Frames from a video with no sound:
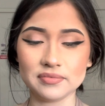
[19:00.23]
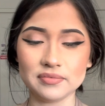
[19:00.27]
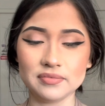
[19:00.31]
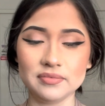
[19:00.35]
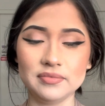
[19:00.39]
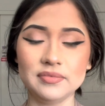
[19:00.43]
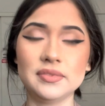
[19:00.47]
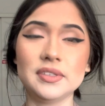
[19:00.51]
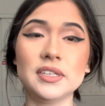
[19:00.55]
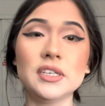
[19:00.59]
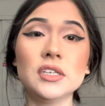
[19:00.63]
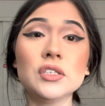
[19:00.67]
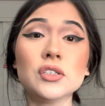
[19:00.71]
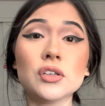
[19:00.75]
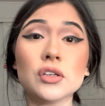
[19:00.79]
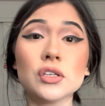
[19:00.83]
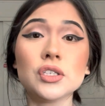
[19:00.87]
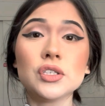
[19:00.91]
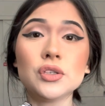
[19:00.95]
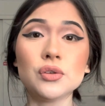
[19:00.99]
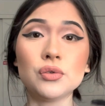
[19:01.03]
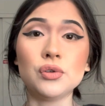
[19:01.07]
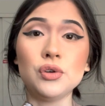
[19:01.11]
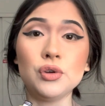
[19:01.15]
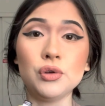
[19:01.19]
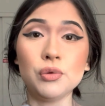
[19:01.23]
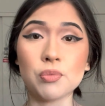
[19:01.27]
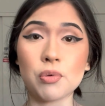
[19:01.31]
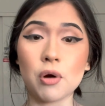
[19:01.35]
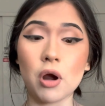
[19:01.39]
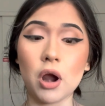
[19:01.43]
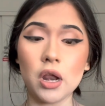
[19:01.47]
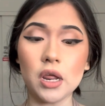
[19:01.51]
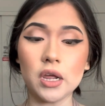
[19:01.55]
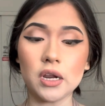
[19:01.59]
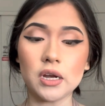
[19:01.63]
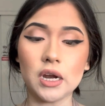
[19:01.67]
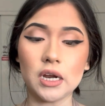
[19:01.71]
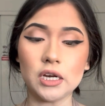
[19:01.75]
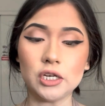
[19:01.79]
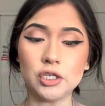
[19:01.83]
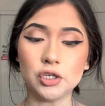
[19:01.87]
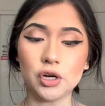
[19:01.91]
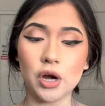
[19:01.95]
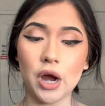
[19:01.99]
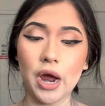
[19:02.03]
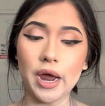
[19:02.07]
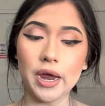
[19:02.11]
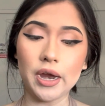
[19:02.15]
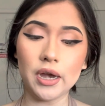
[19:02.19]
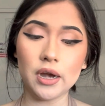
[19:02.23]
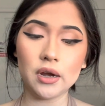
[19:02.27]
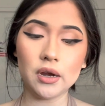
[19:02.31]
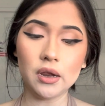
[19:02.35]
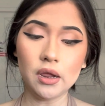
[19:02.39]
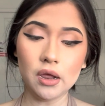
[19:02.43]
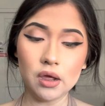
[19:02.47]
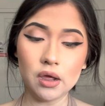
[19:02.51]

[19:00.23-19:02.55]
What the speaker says: This is also a new product I tried,